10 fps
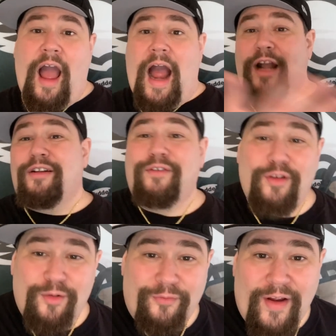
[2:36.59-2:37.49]
I don't even
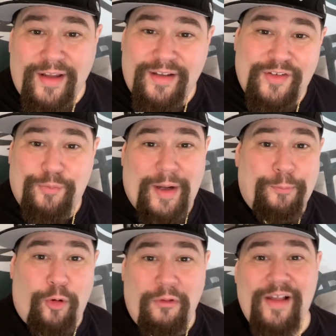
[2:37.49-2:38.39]
know if I
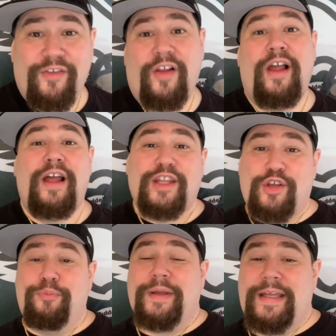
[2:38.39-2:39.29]
expect Perez
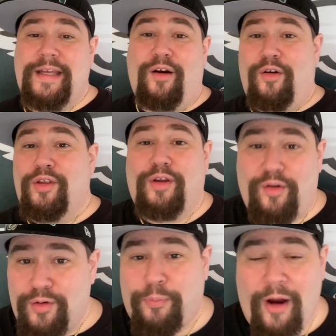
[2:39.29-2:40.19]
to be on
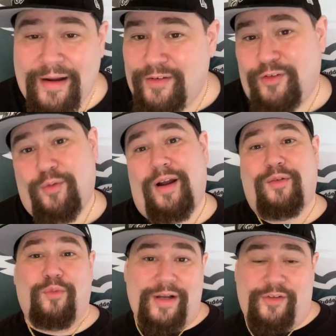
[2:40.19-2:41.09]
a practice
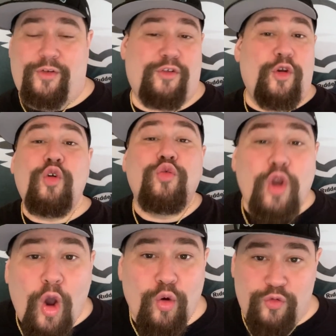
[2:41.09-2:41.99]
squad when it starts. Who
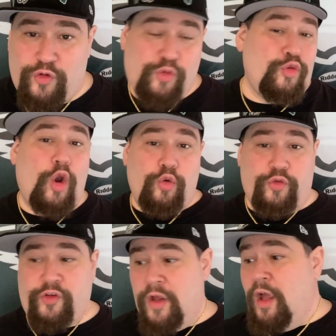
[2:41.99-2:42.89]
knows? Who
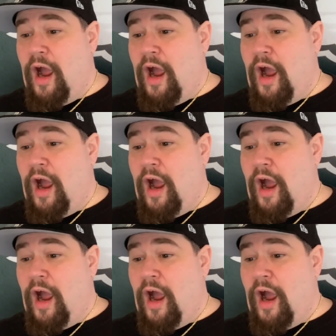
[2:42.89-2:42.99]
knows?